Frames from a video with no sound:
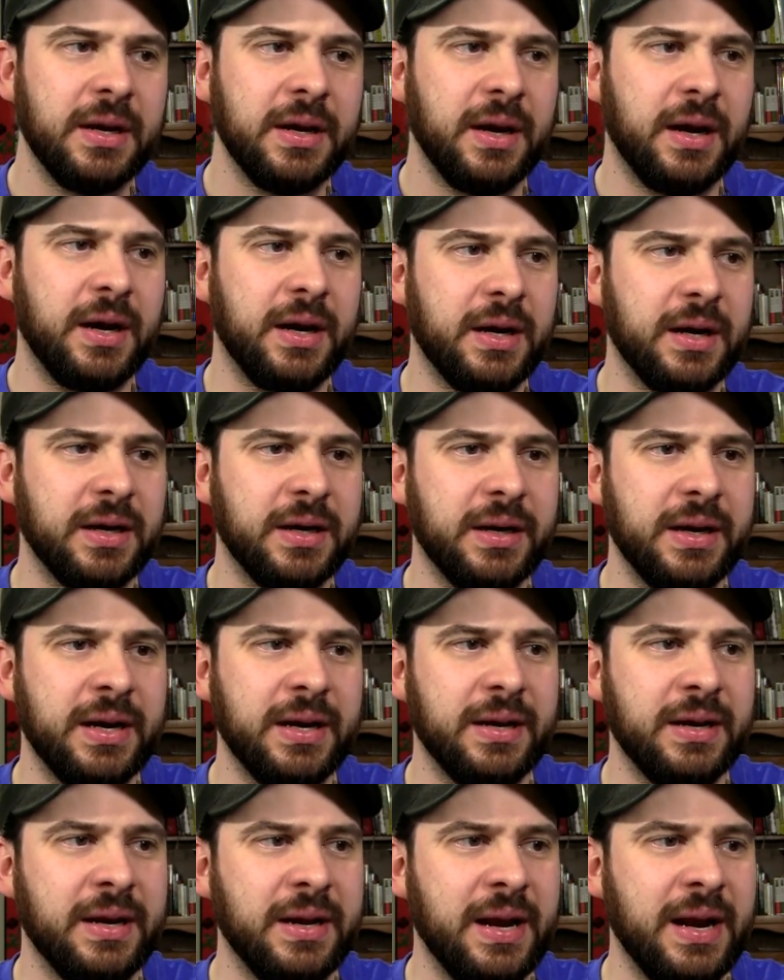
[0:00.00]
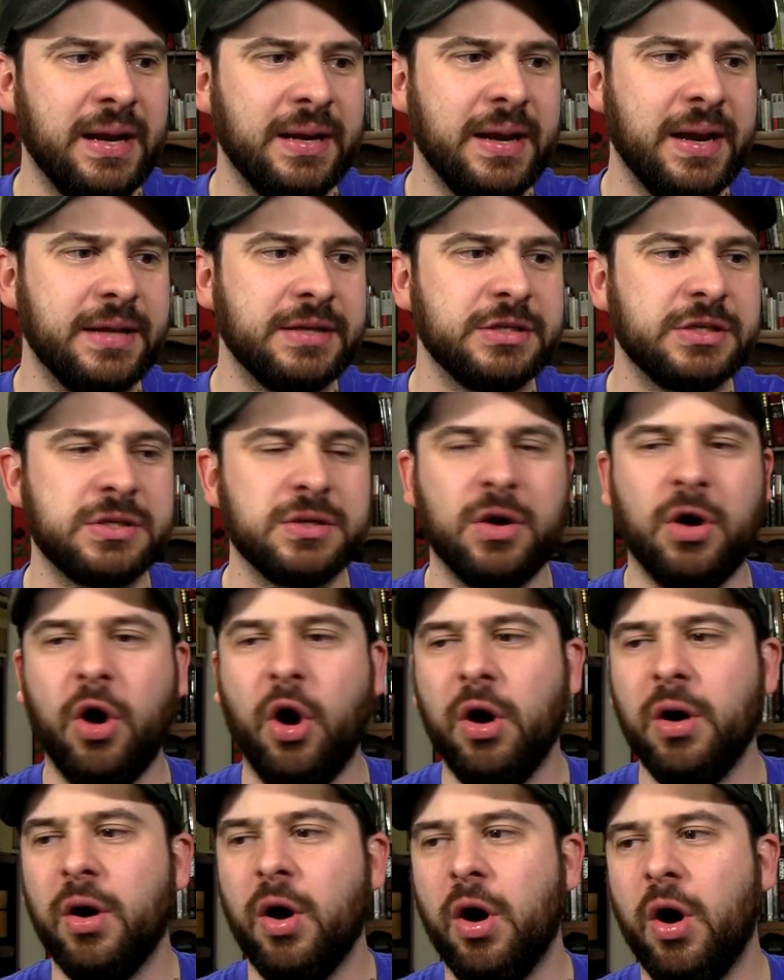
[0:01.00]
Uh, it, it has
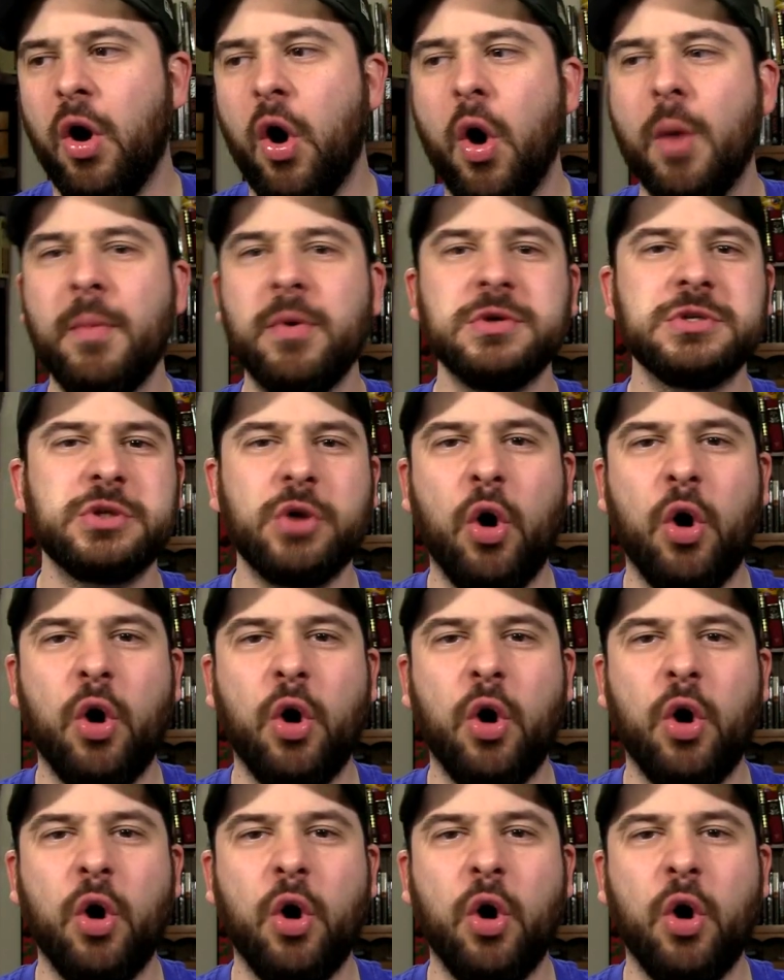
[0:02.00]
almost